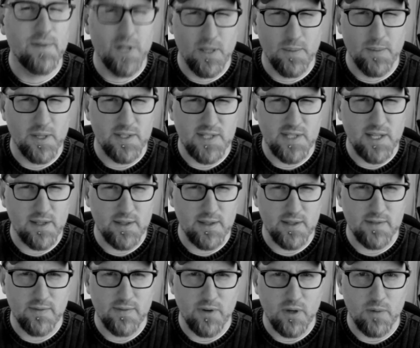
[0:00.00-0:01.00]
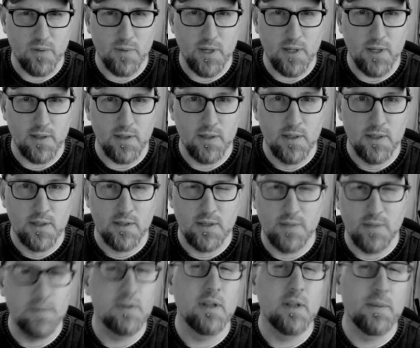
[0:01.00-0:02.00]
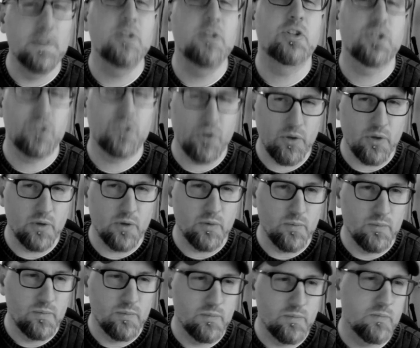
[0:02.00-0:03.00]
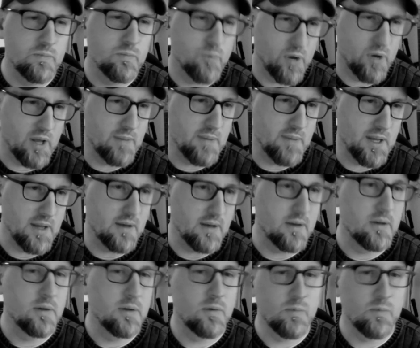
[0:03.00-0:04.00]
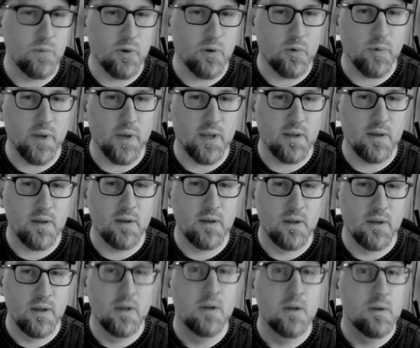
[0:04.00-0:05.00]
I feel like I'm not selling this very well. Let me just show you what I mean real quick.